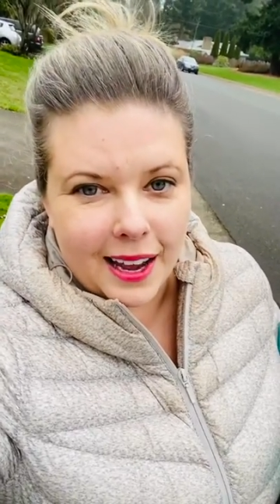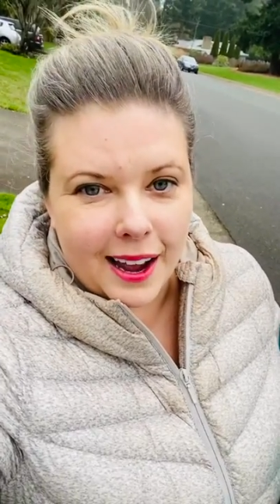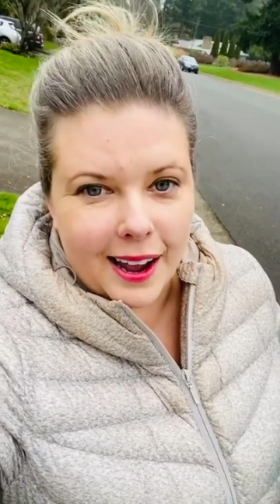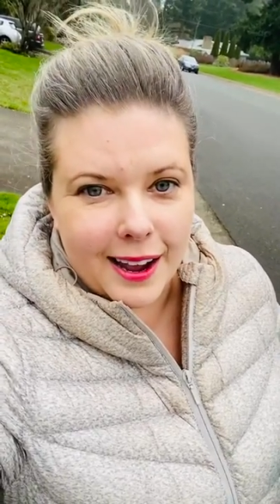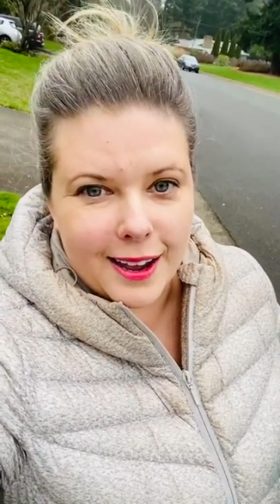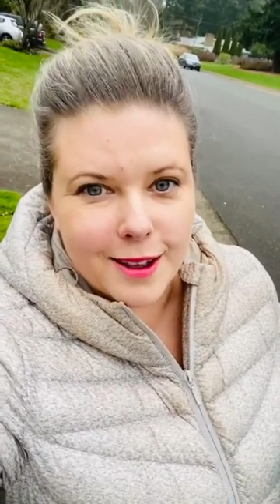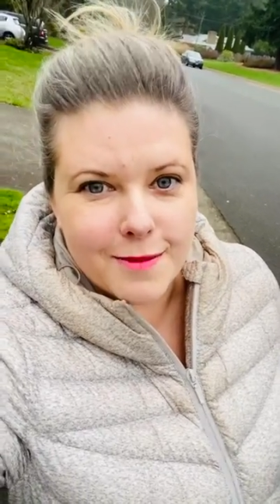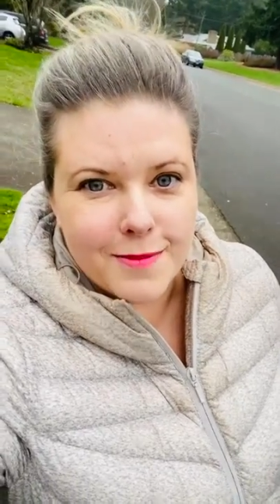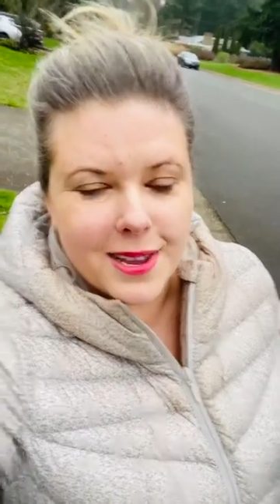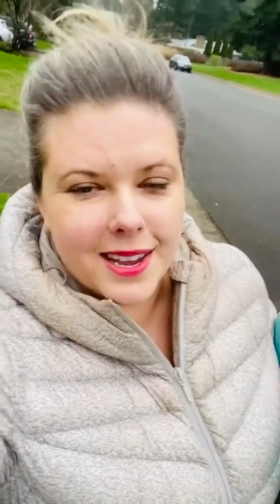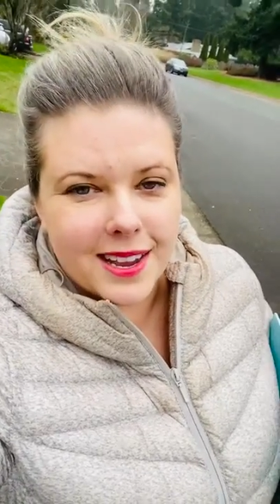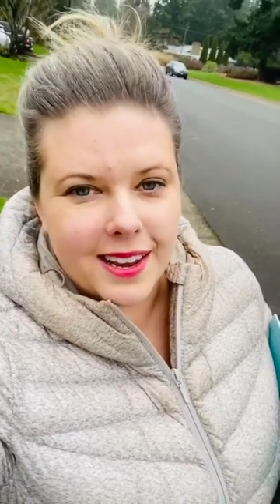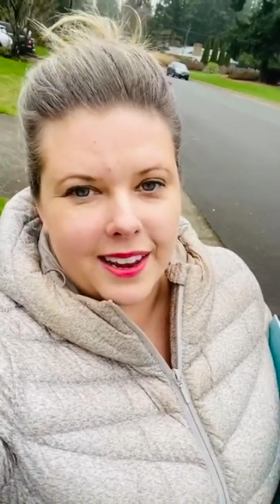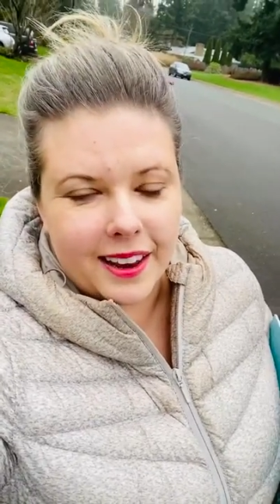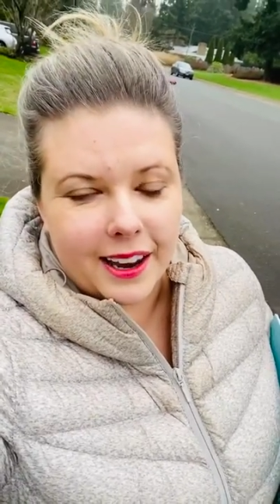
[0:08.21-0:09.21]
I am
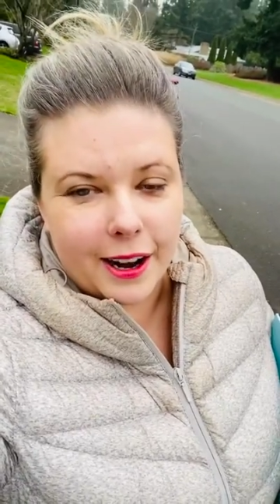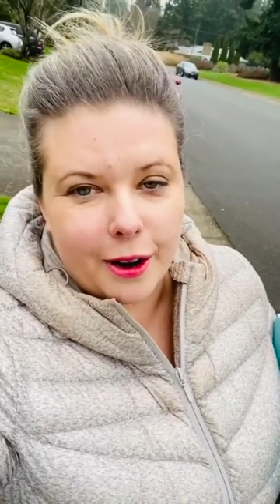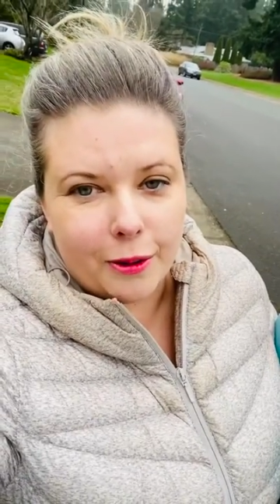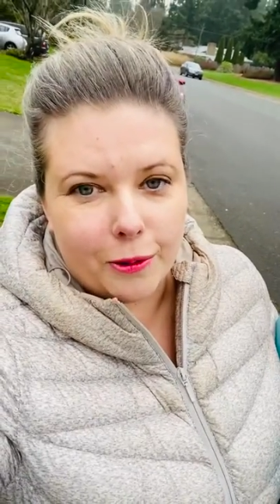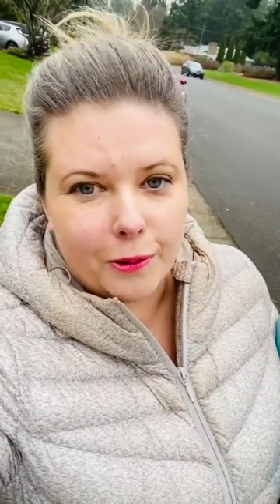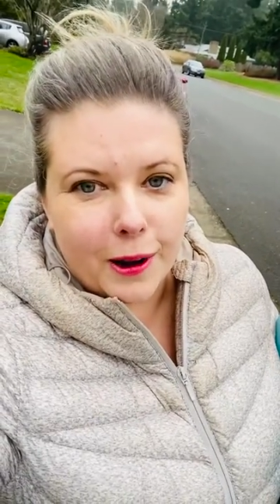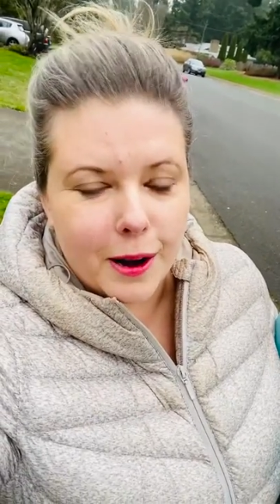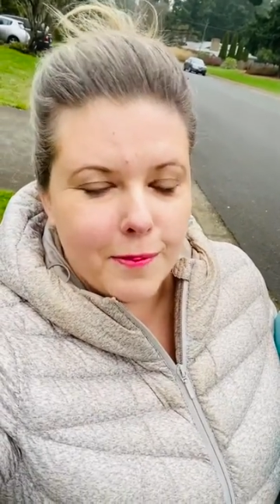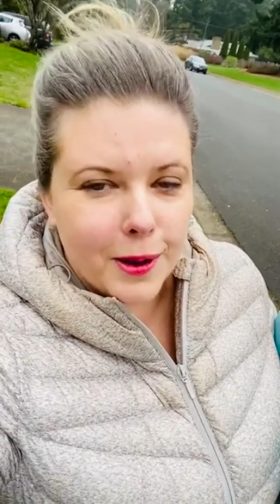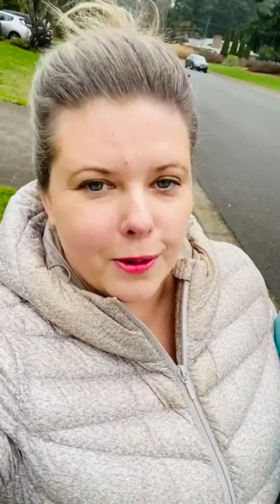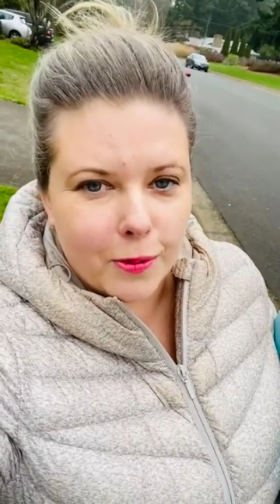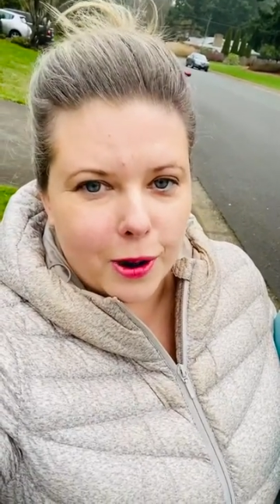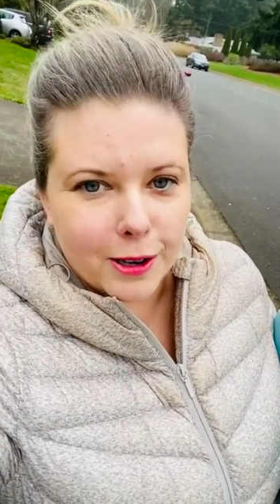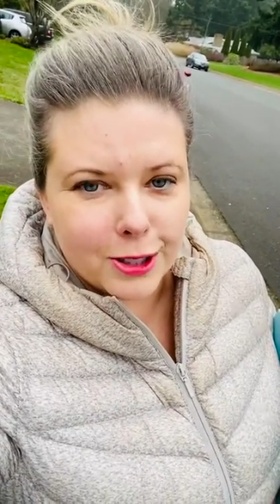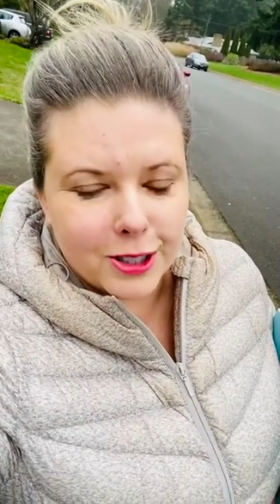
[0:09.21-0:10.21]
in
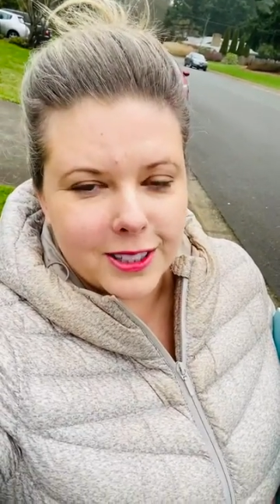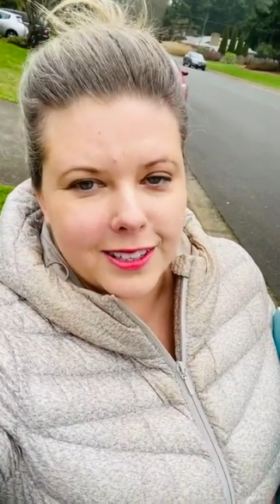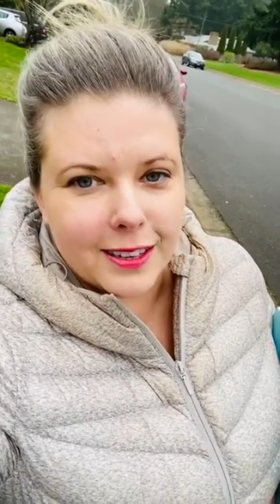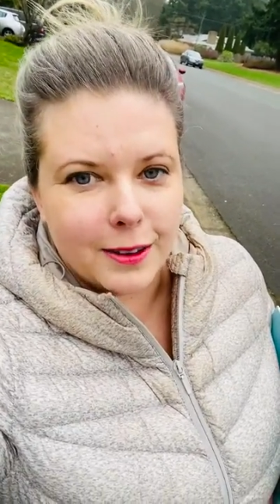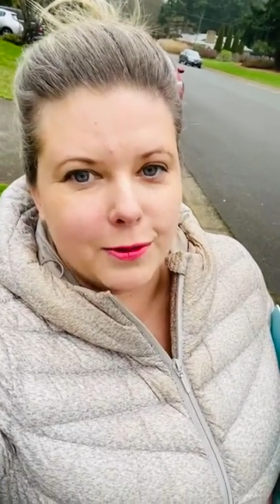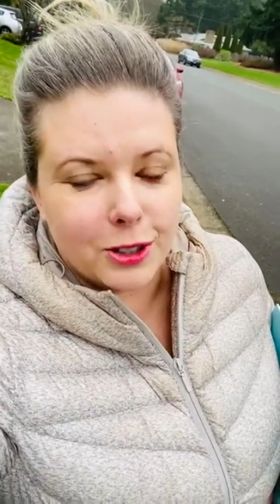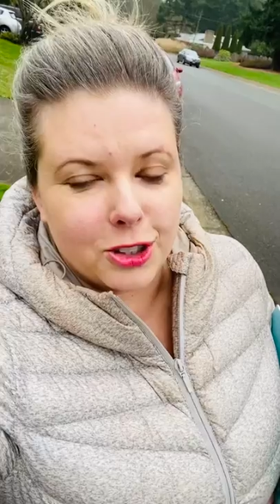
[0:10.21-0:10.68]
Redmond, Washington,